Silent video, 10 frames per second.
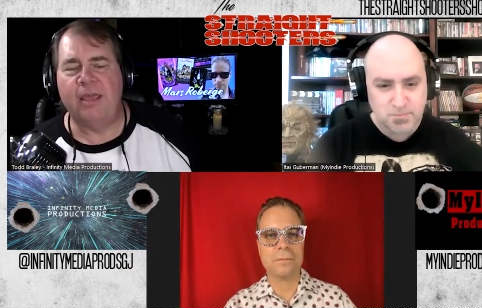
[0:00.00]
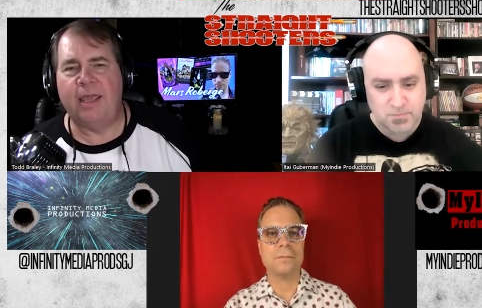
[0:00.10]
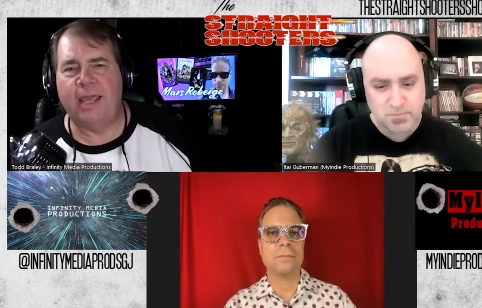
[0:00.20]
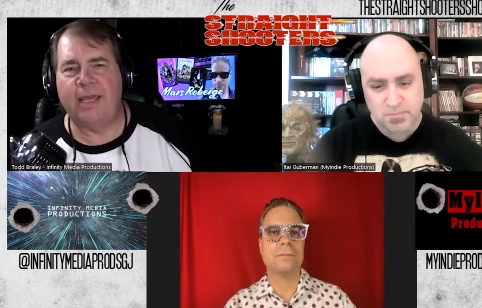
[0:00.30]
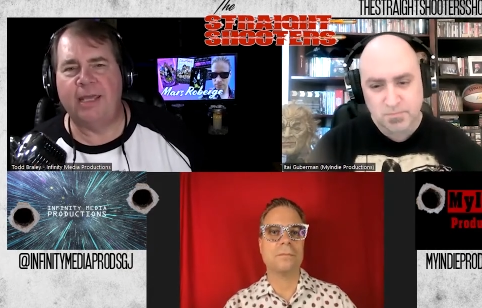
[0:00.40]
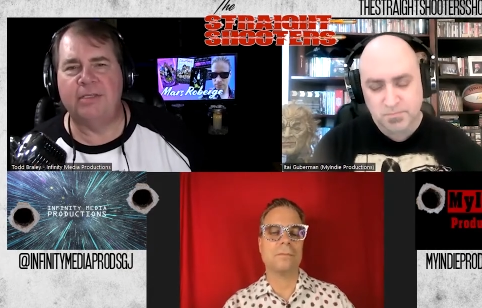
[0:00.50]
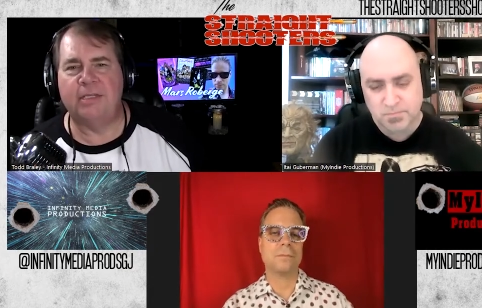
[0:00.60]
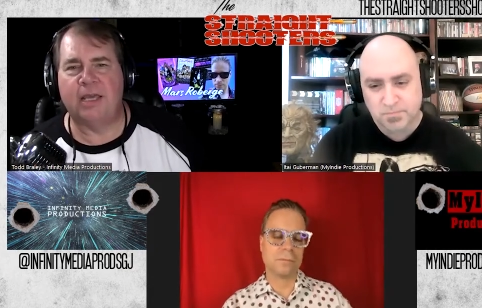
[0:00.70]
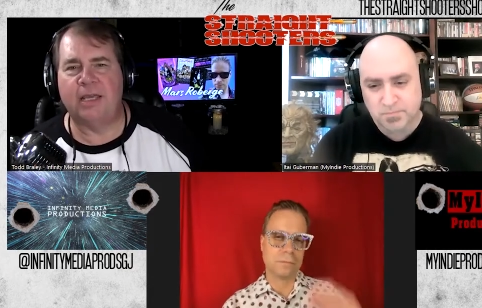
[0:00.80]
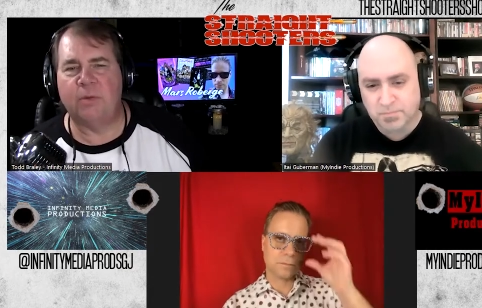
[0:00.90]
Speaker 1: And
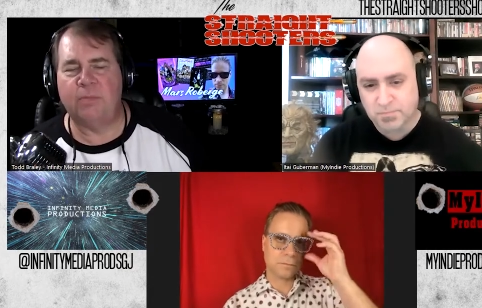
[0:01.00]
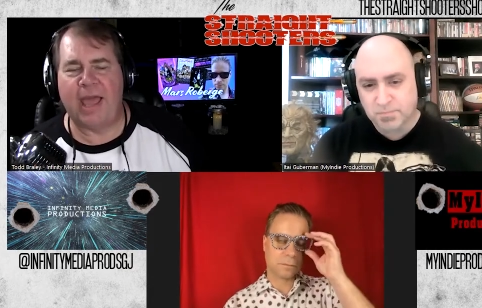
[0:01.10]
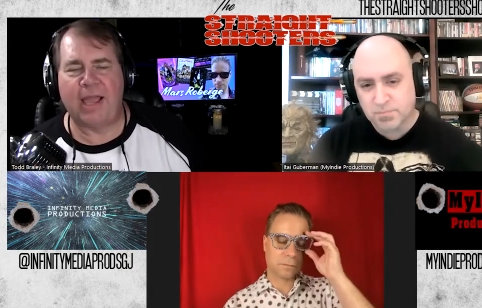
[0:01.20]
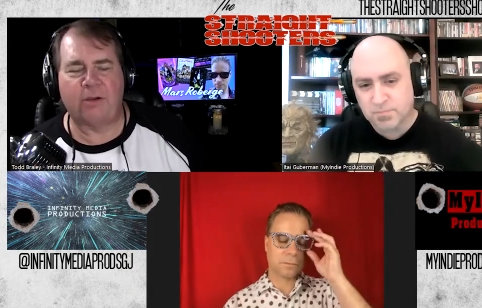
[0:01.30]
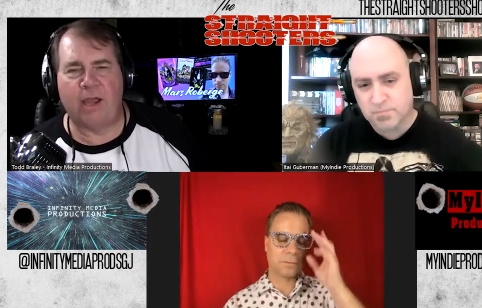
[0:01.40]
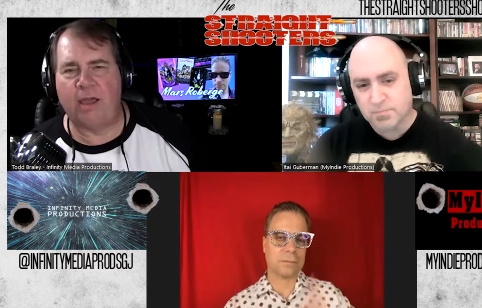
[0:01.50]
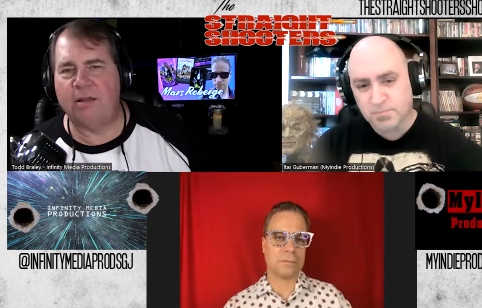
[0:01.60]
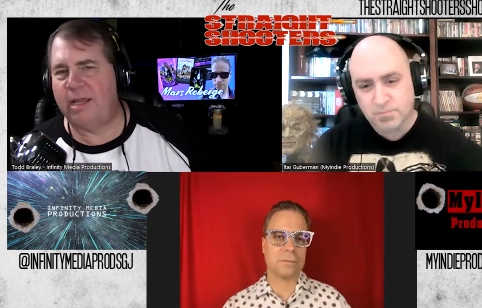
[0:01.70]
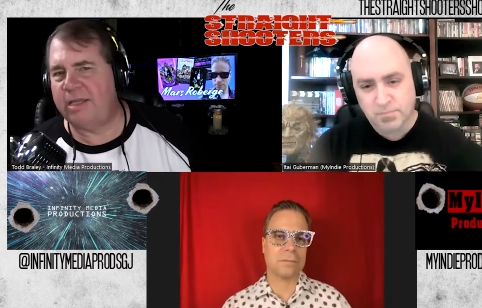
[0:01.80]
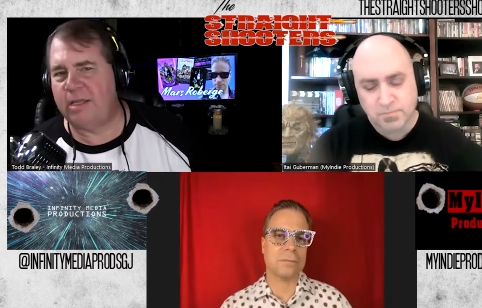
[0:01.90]
uh, your background,
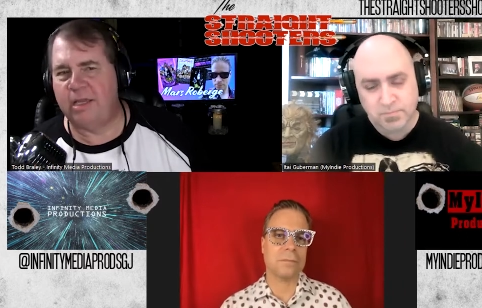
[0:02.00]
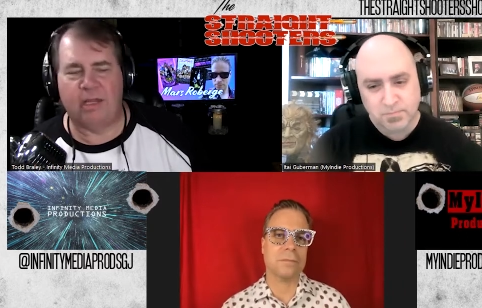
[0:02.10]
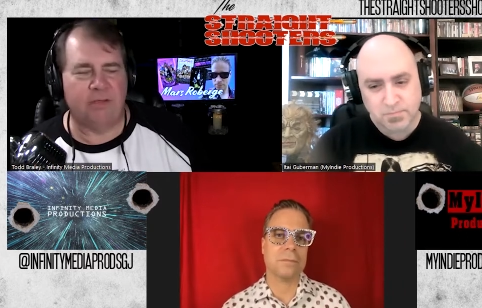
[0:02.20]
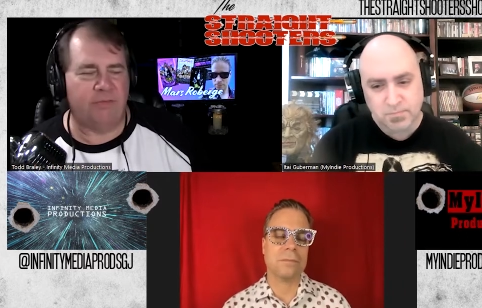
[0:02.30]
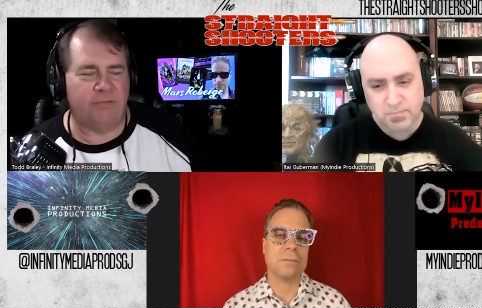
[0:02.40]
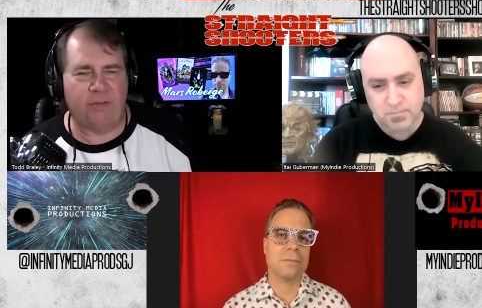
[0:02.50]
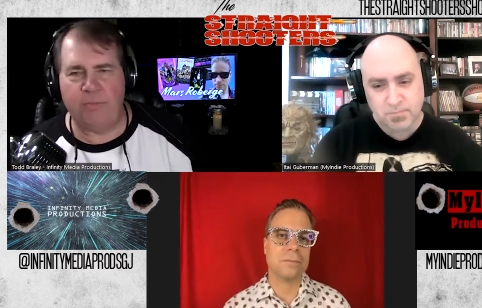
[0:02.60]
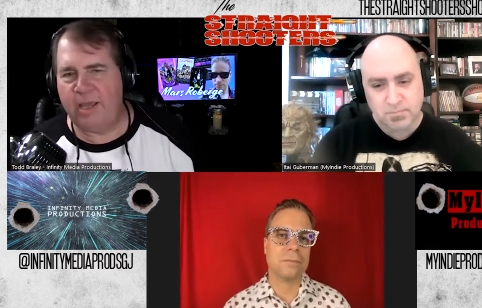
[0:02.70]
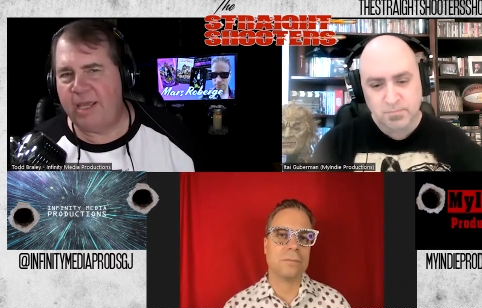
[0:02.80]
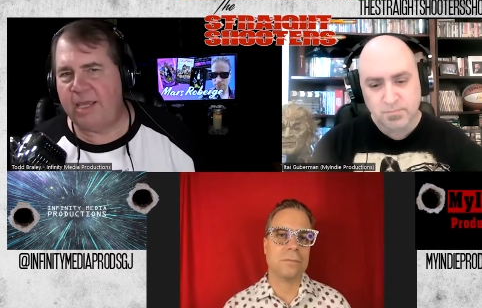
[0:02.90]
how you get into
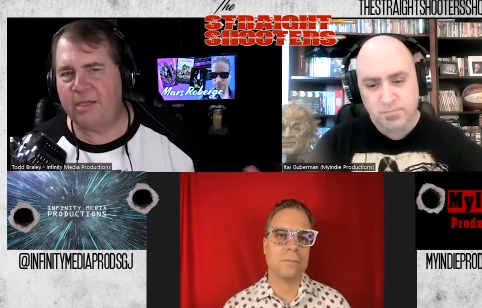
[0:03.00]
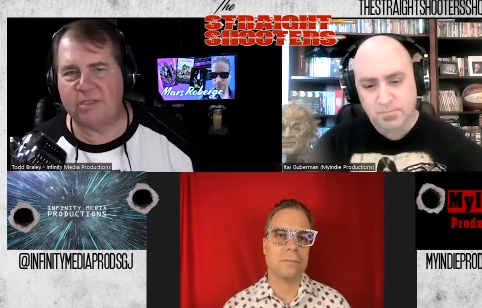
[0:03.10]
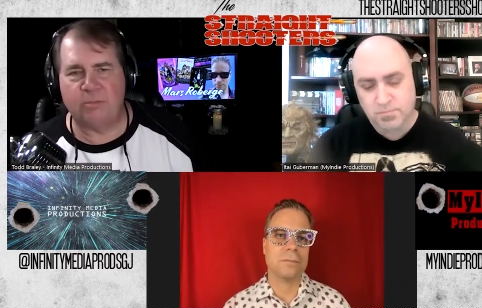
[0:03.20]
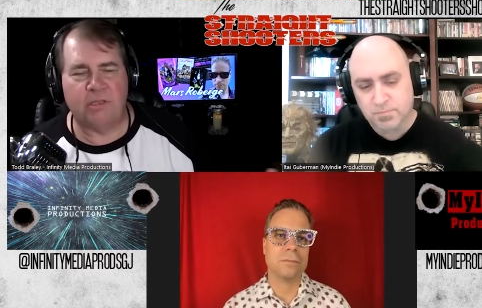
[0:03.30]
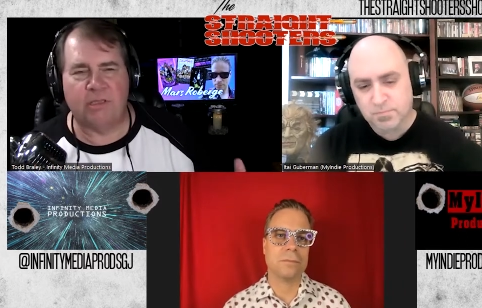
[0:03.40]
filmmaking, some of the